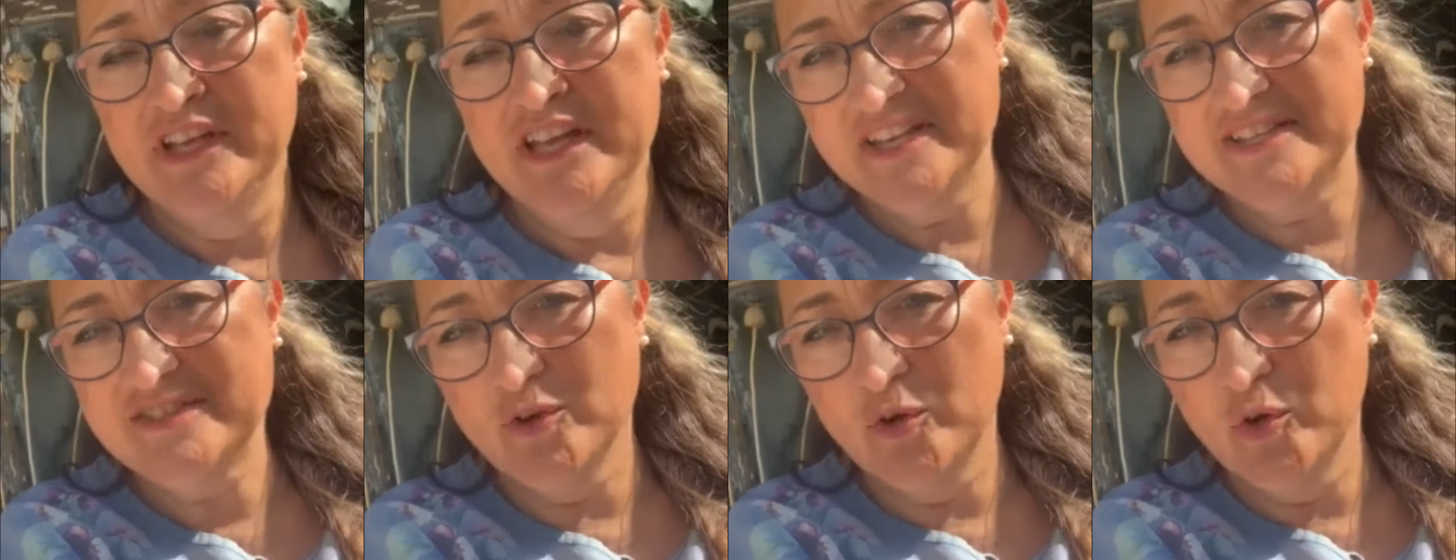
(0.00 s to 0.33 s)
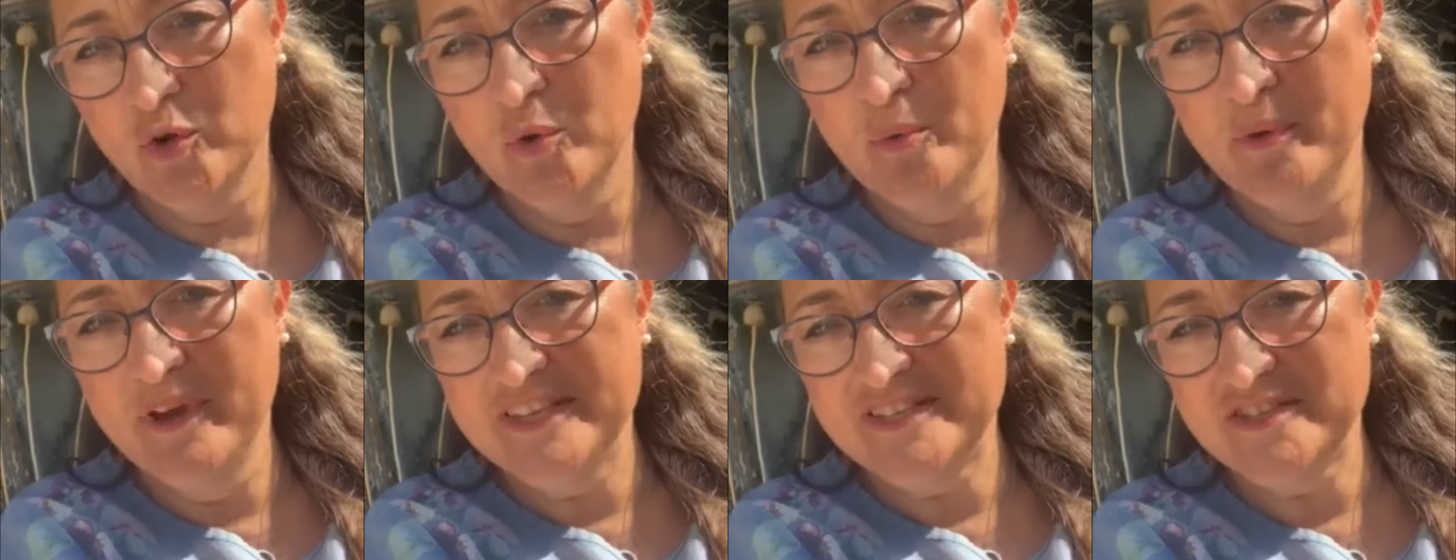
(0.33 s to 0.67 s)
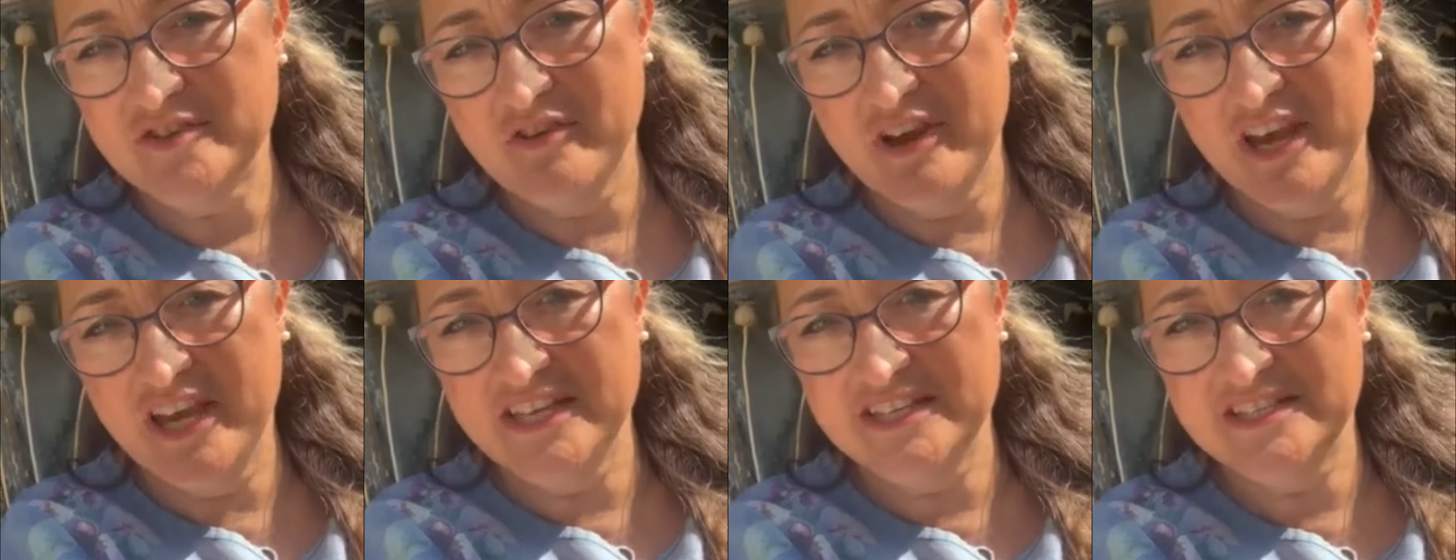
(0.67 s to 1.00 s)
It's always
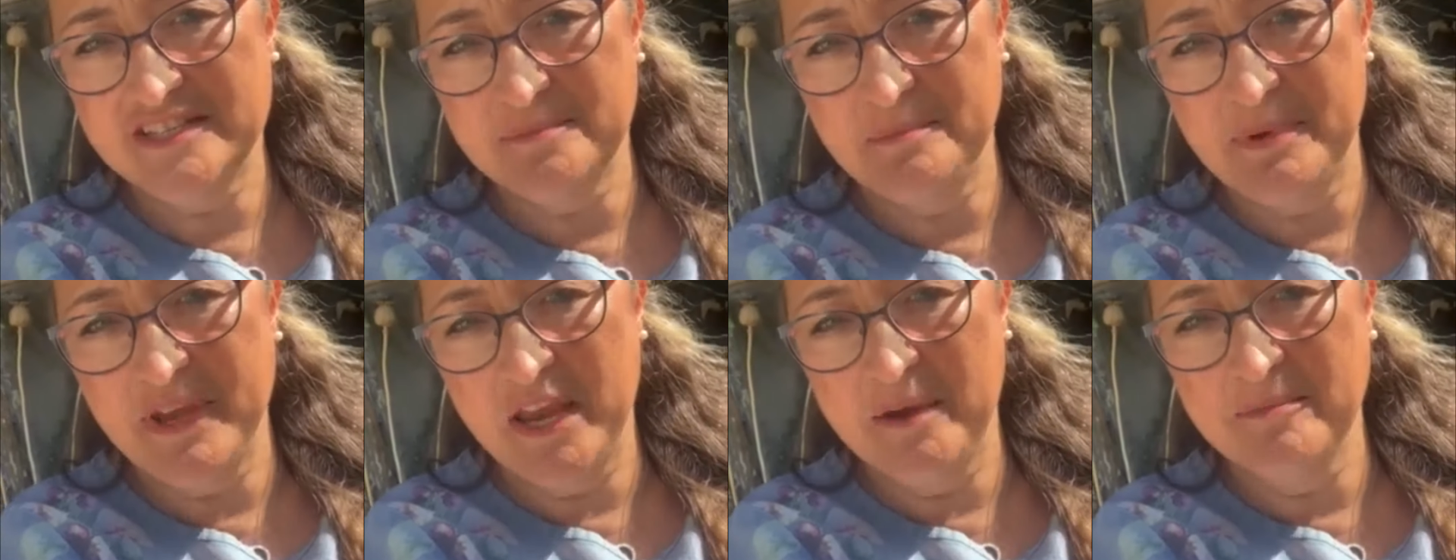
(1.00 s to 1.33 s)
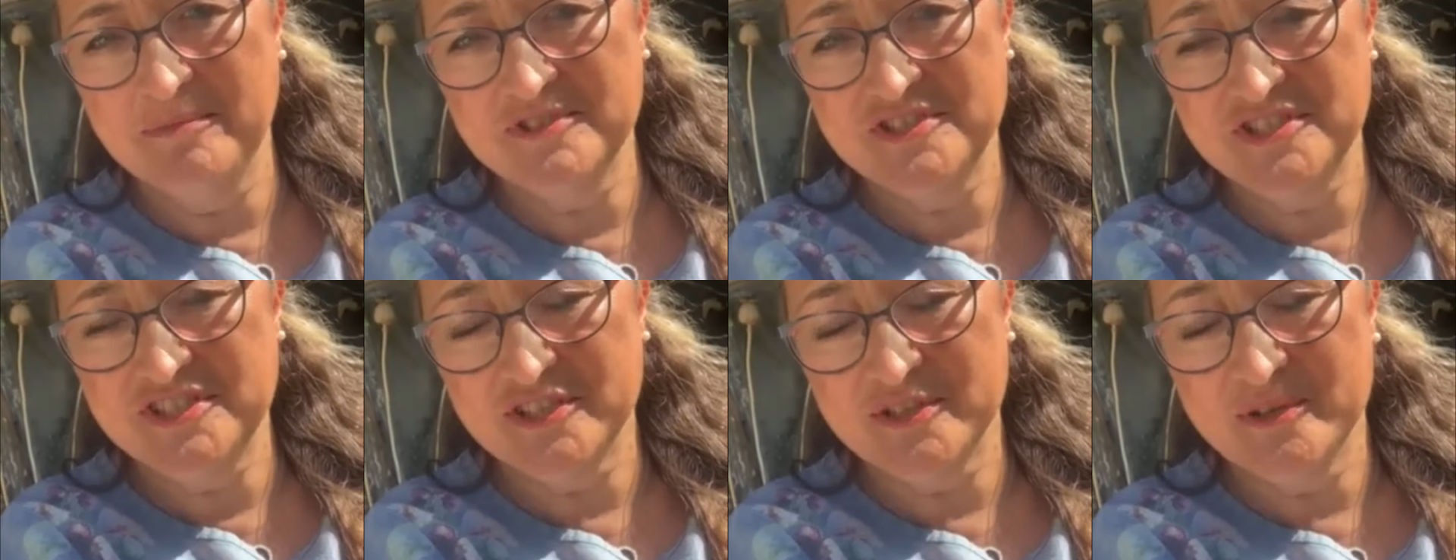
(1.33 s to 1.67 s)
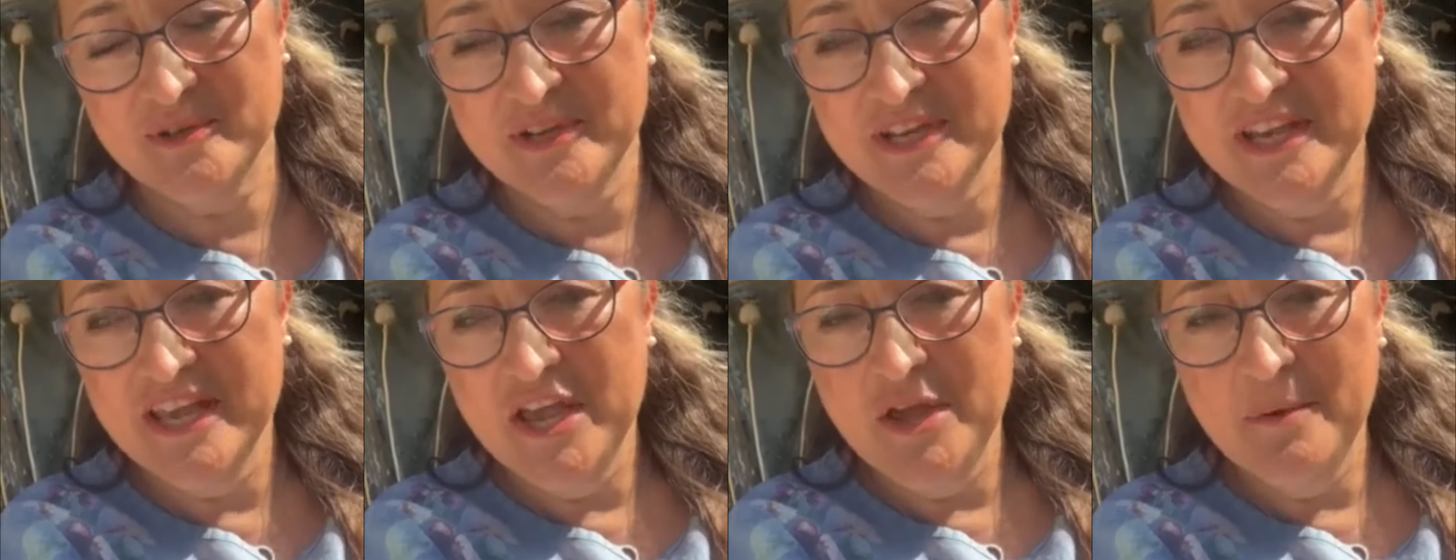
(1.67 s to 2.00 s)
great to be able
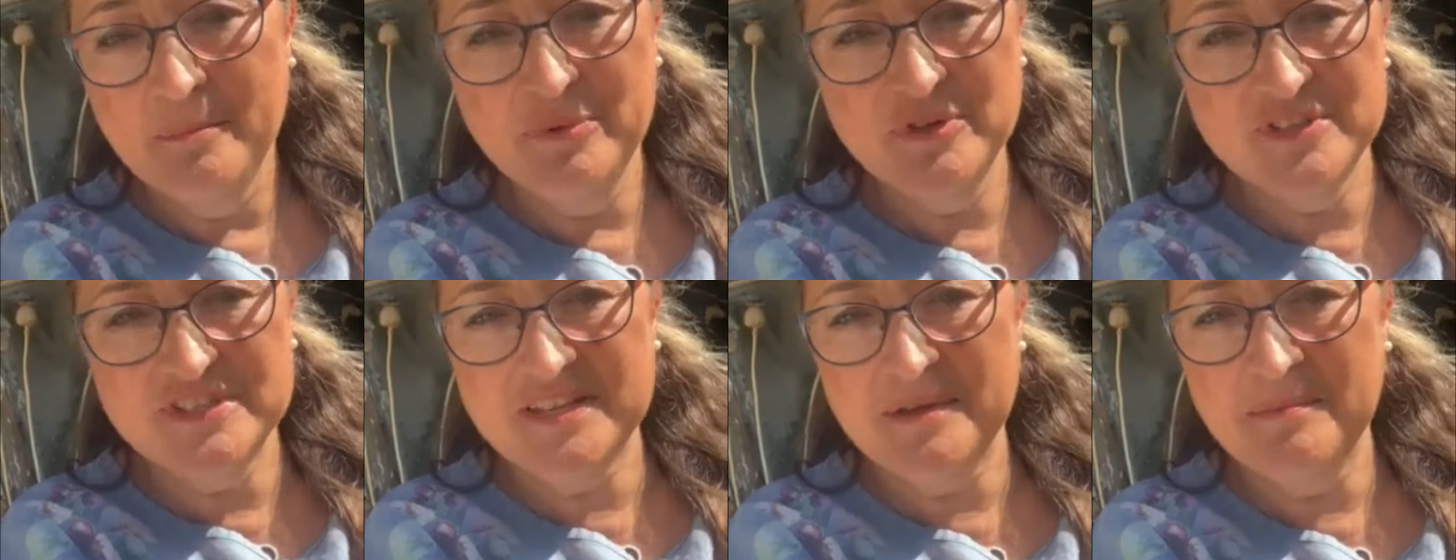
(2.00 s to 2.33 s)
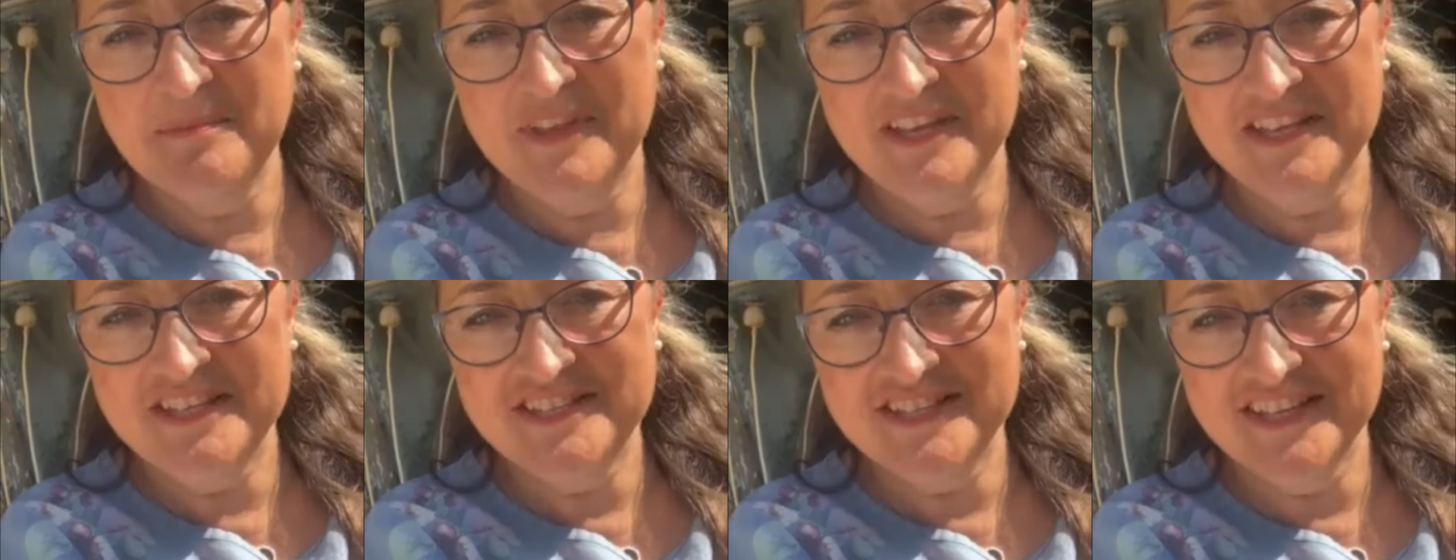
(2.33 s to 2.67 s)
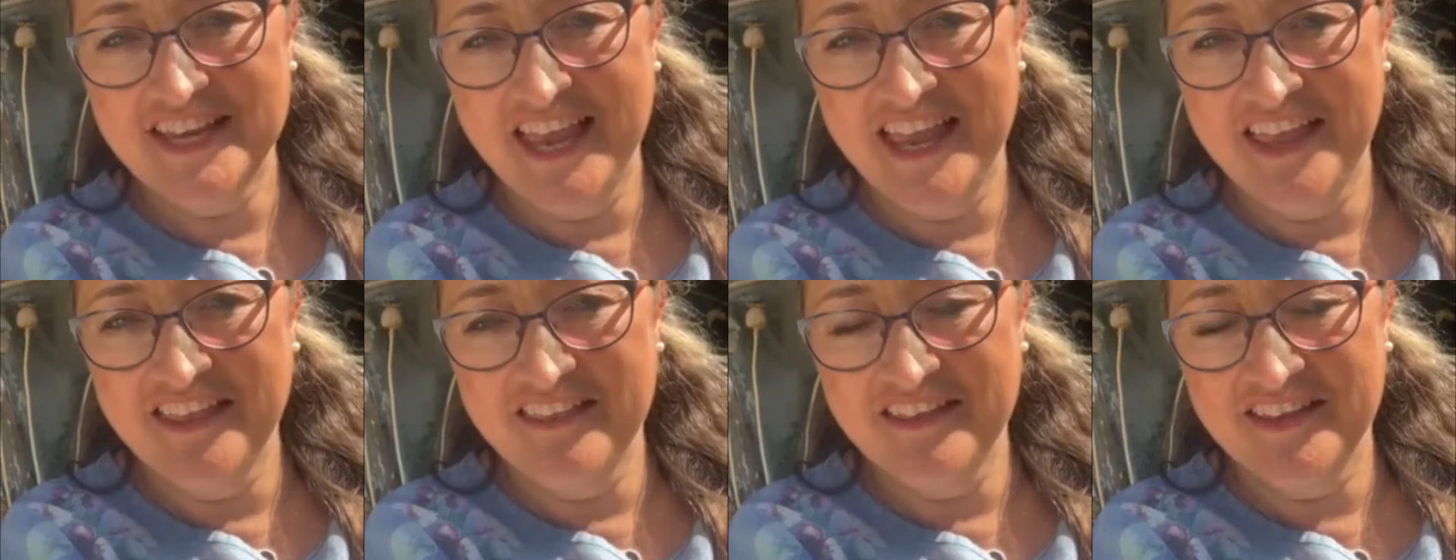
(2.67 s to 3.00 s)
to put something
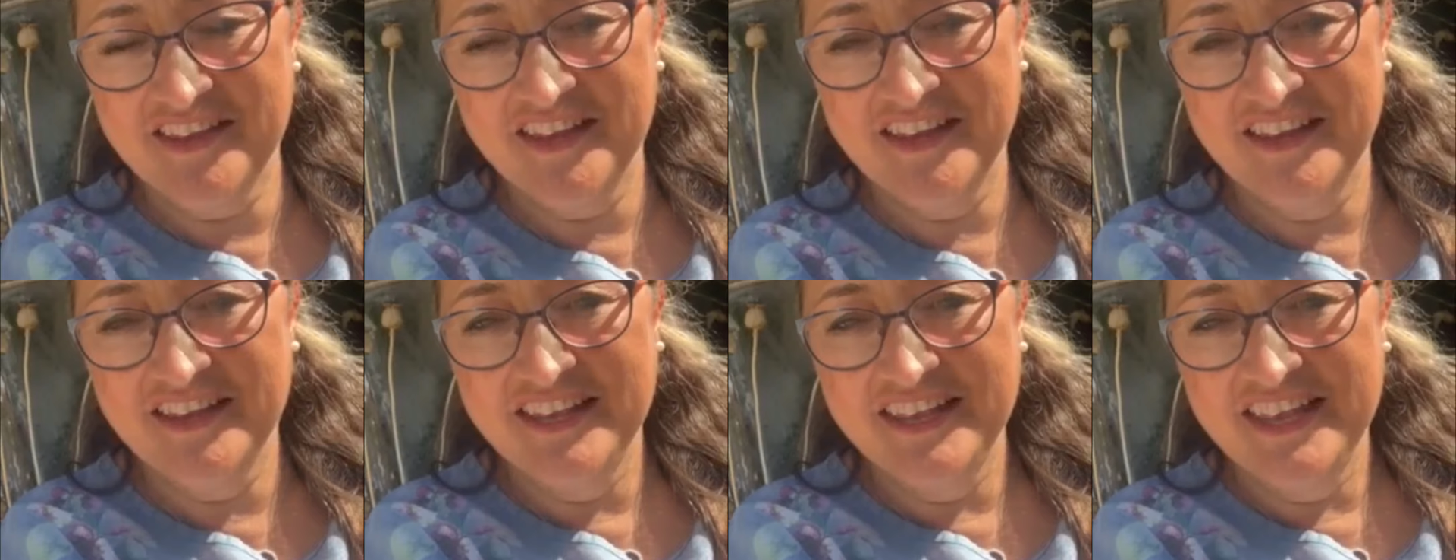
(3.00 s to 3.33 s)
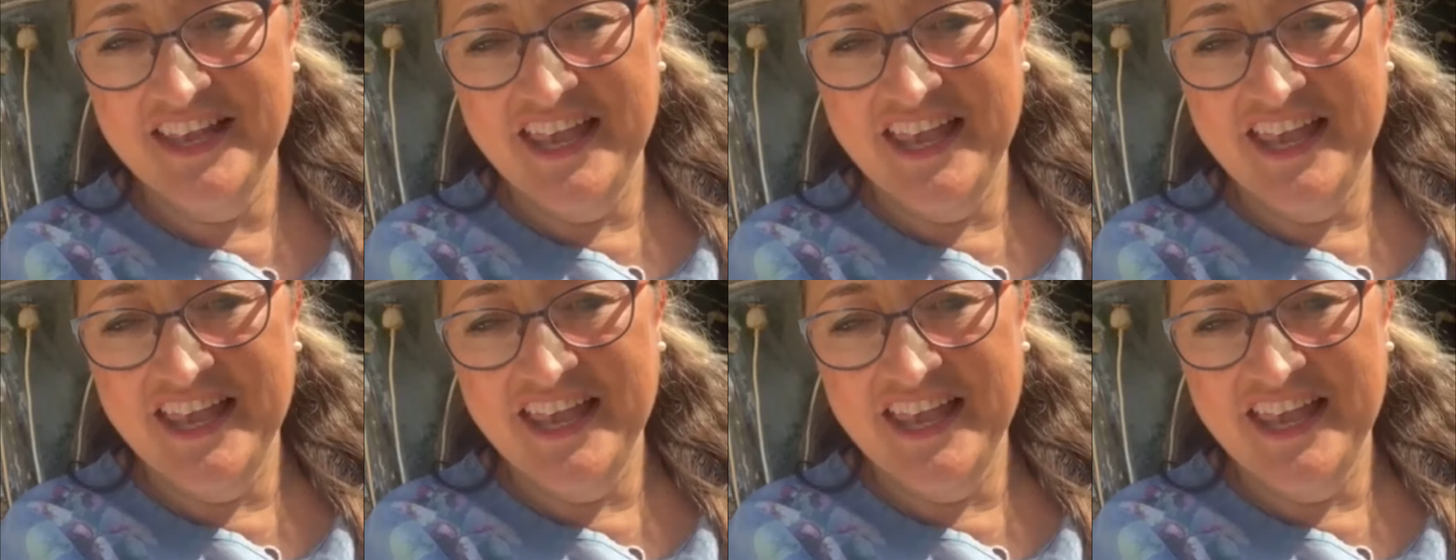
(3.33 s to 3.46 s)
together